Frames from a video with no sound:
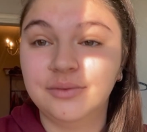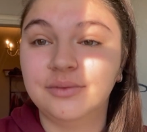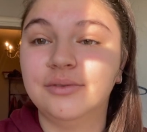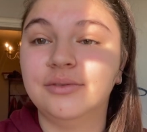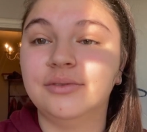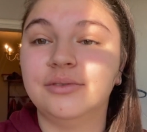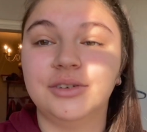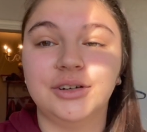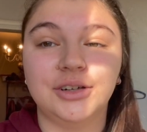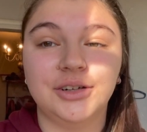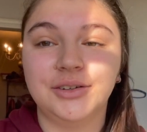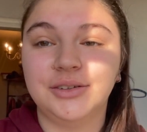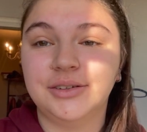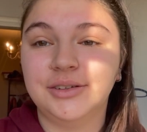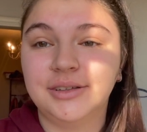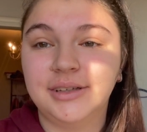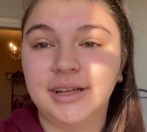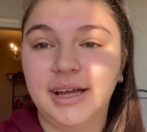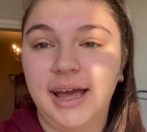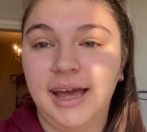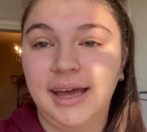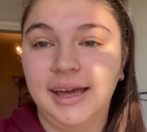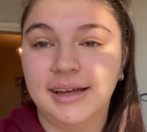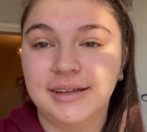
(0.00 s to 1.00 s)
for,
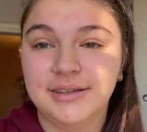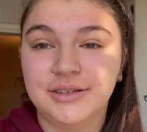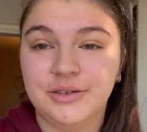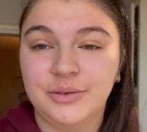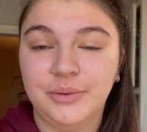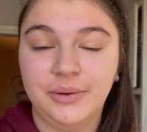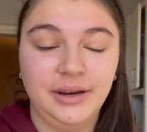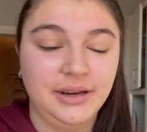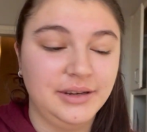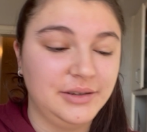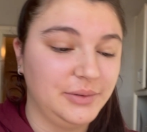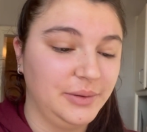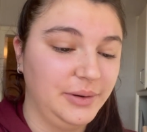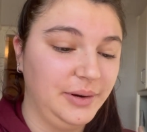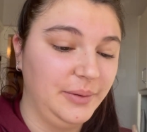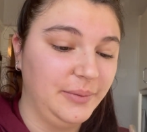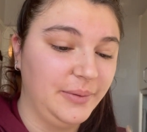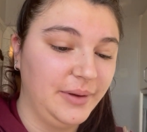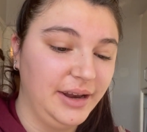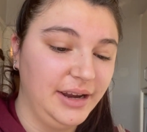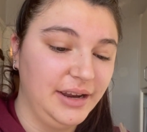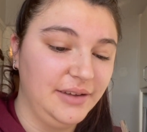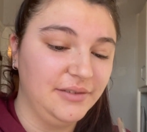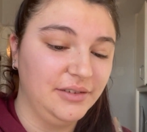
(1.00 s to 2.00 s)
I guess,
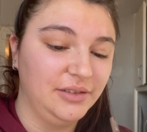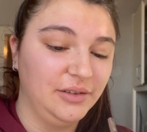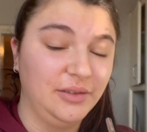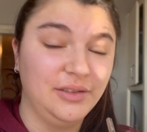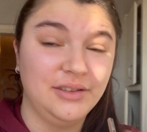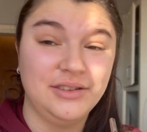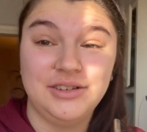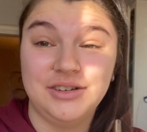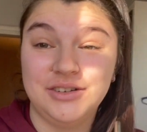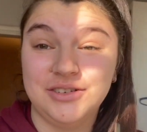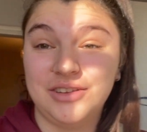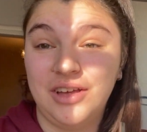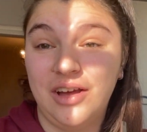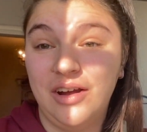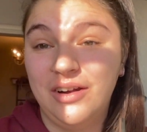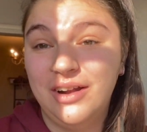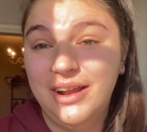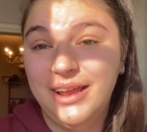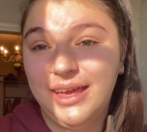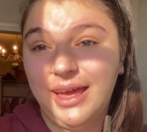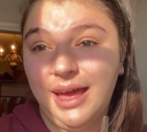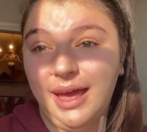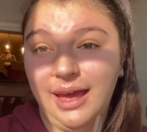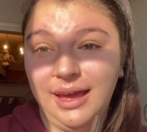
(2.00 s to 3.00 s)
2021, even though this year's already
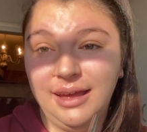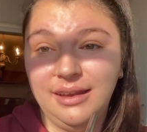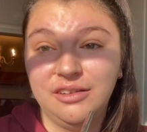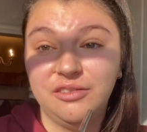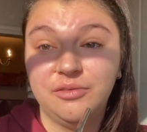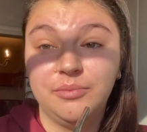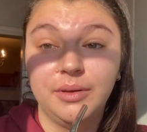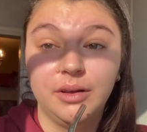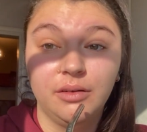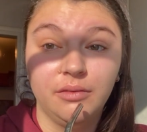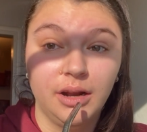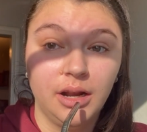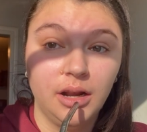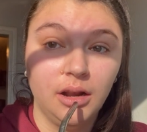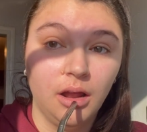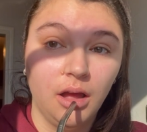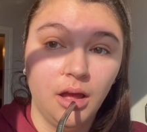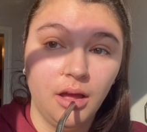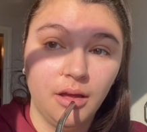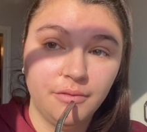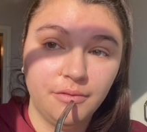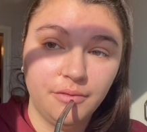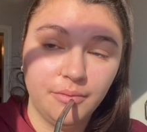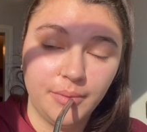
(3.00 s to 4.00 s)
kind of been written
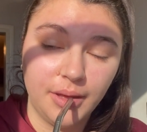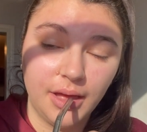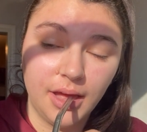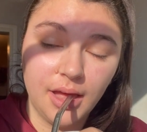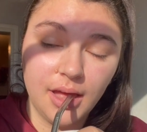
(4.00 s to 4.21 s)
off, but